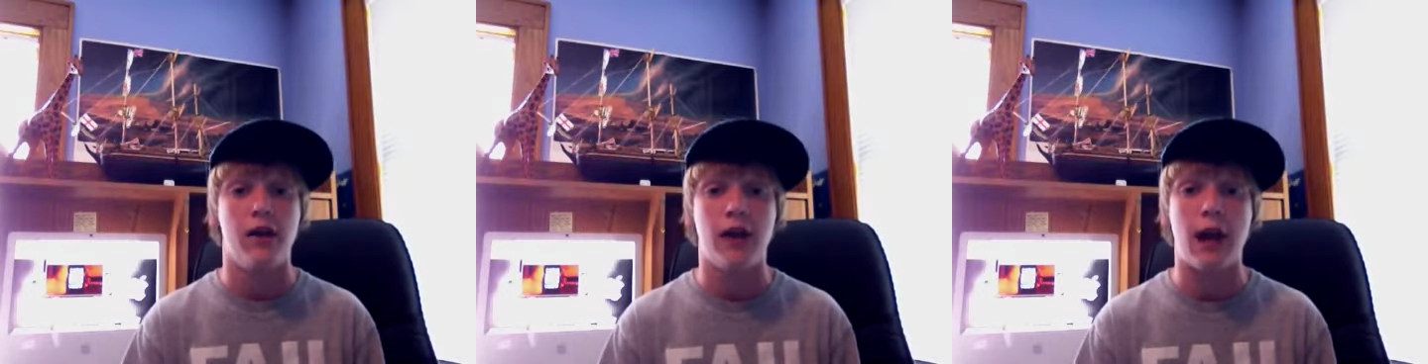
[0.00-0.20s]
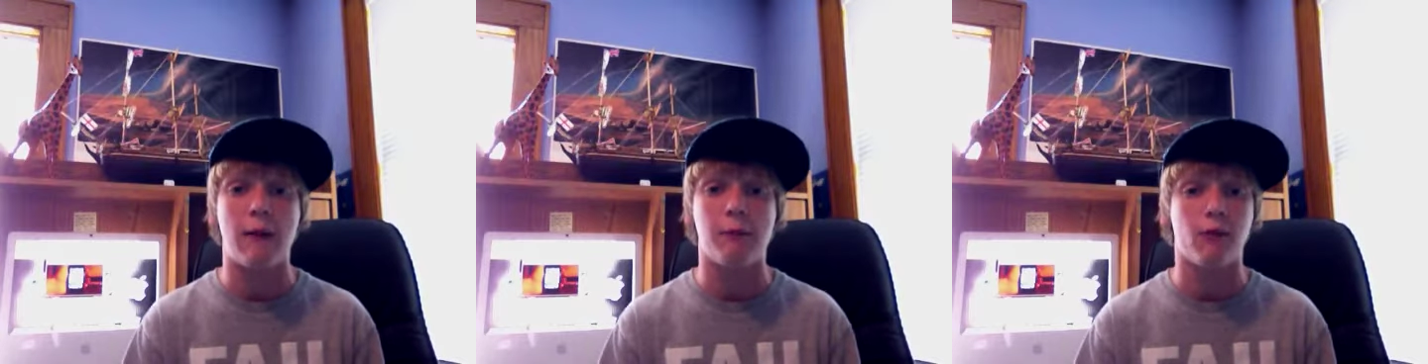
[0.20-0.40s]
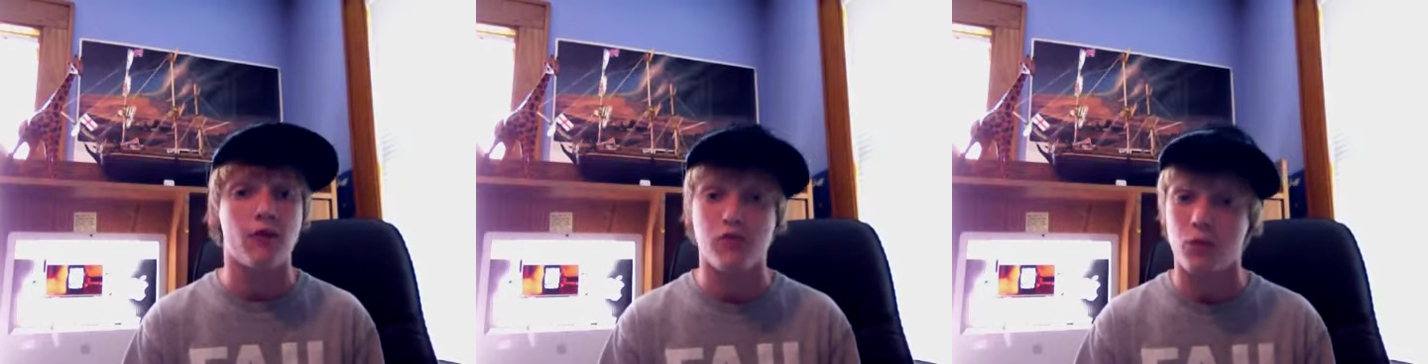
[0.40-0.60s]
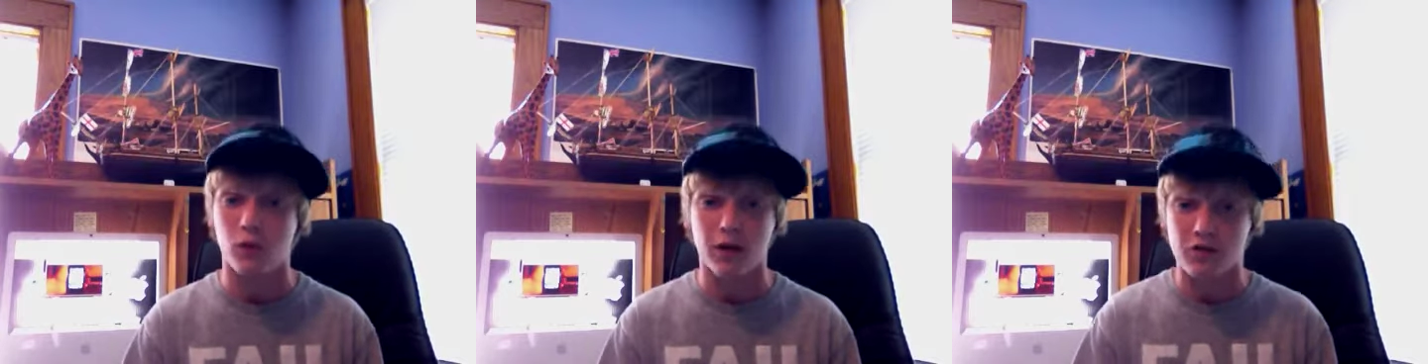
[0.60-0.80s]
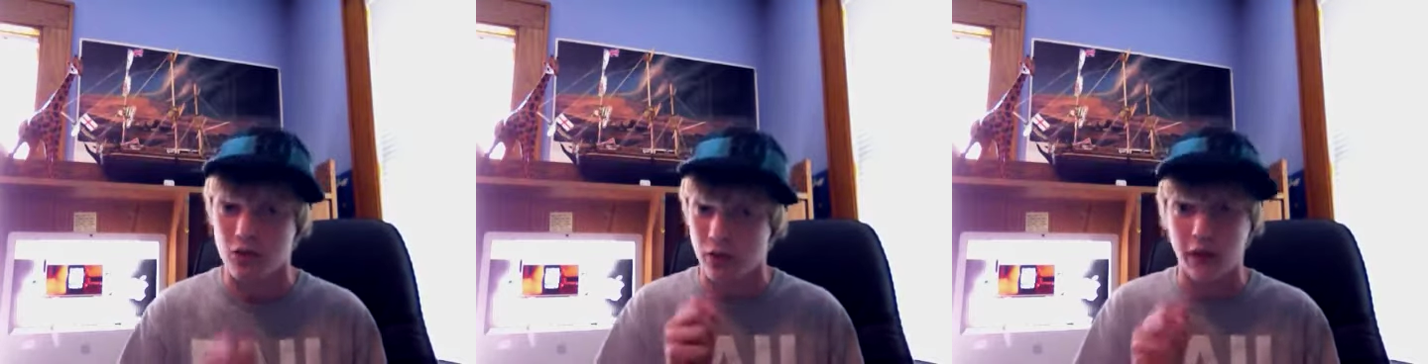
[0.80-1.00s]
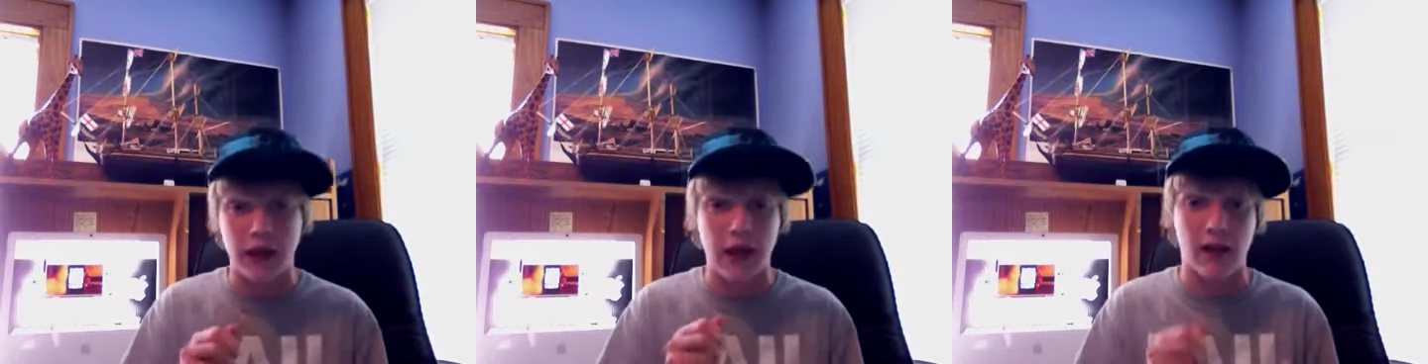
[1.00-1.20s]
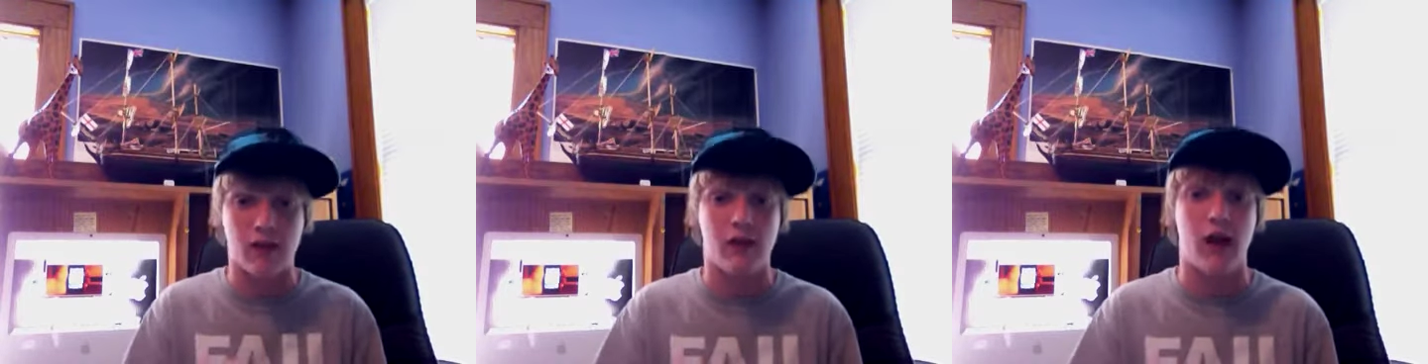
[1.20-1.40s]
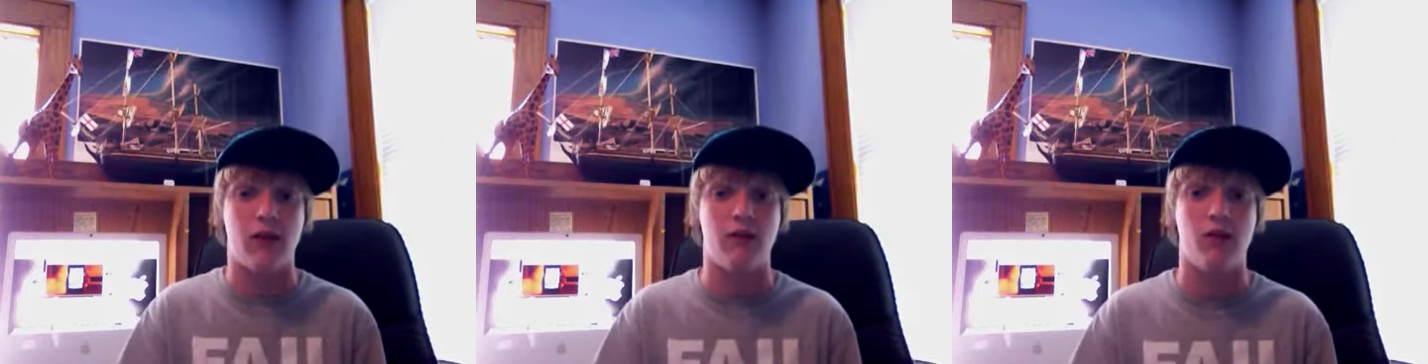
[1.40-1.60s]
Apple hasn't worked all the kinks
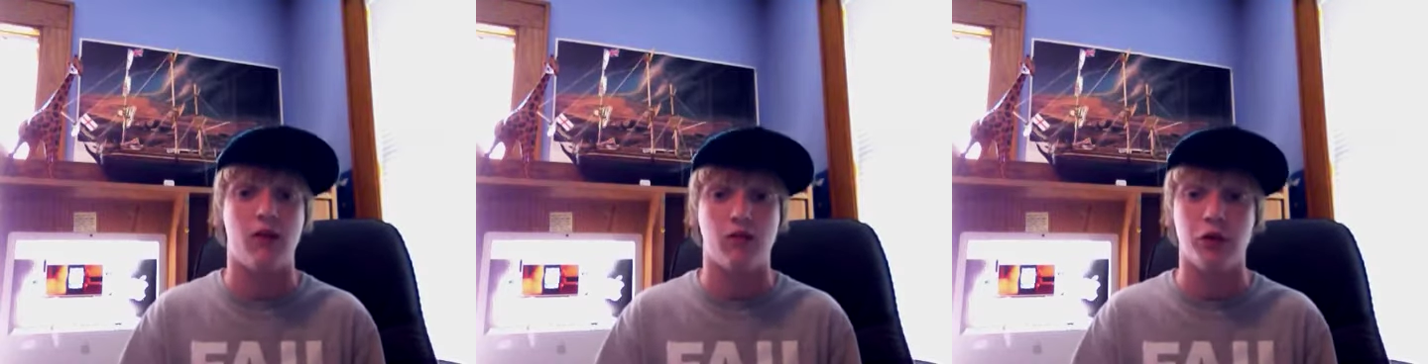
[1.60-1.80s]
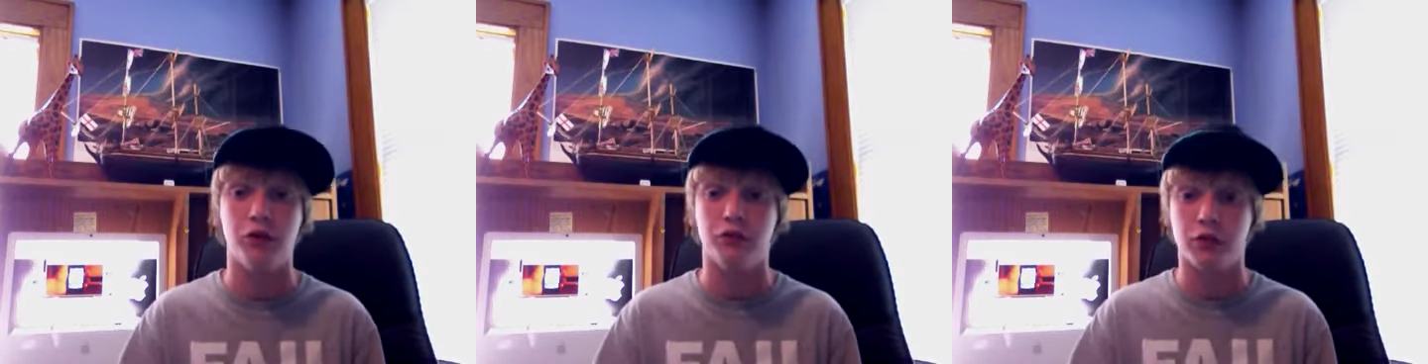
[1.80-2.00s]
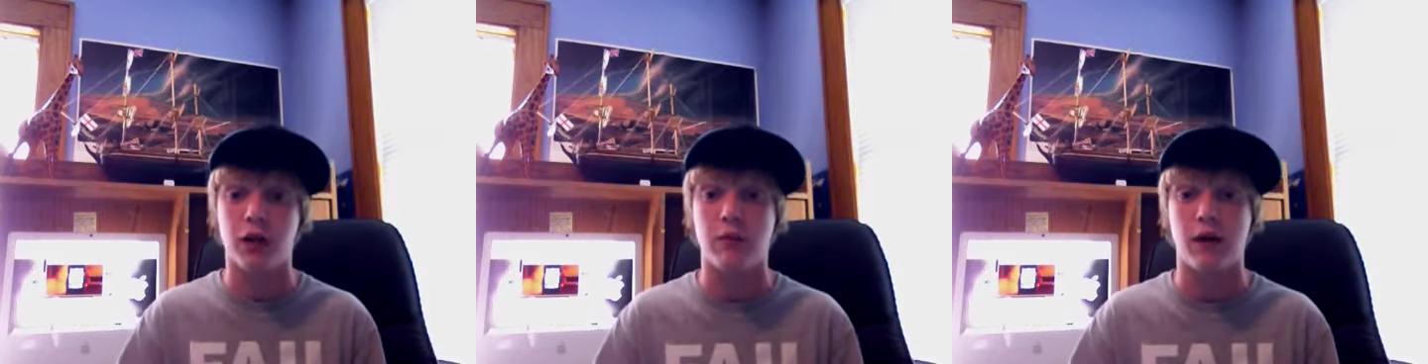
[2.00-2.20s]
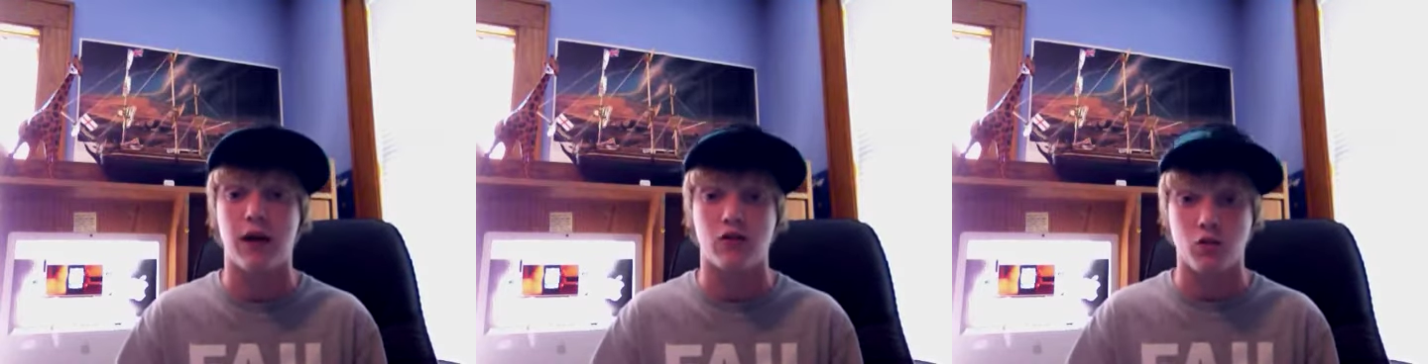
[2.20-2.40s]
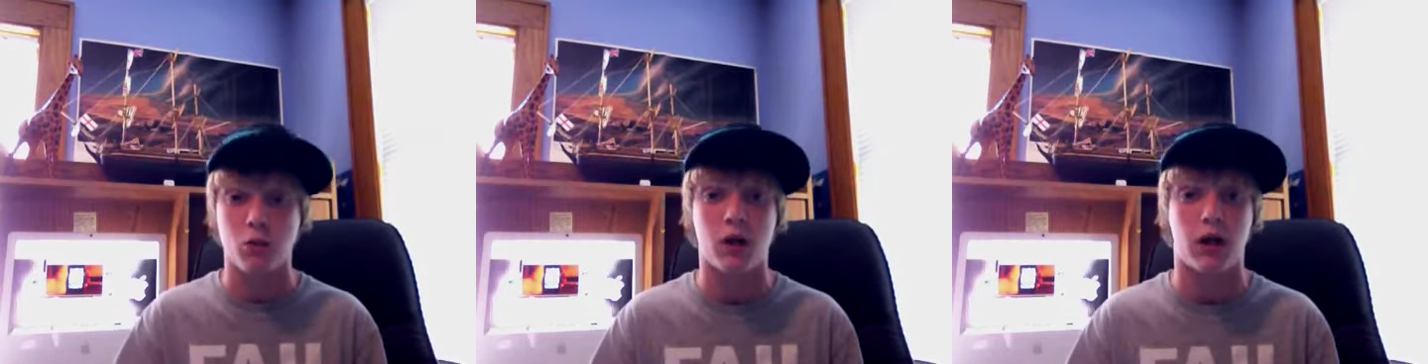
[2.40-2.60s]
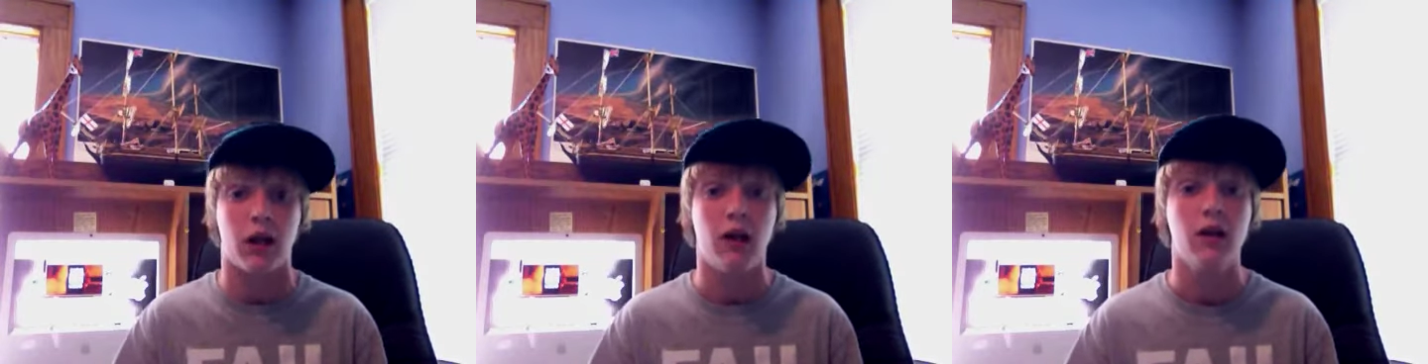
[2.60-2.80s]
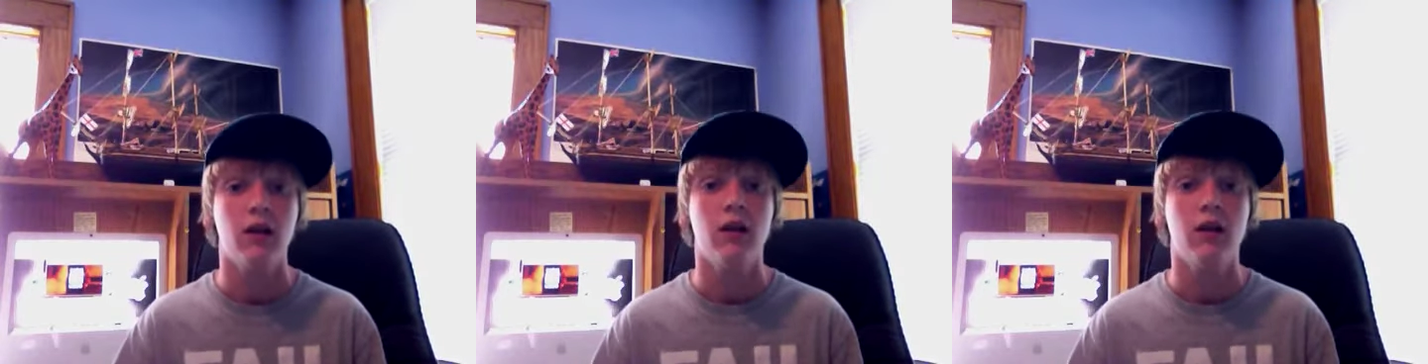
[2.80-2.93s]
out of it, if you've read my Twitter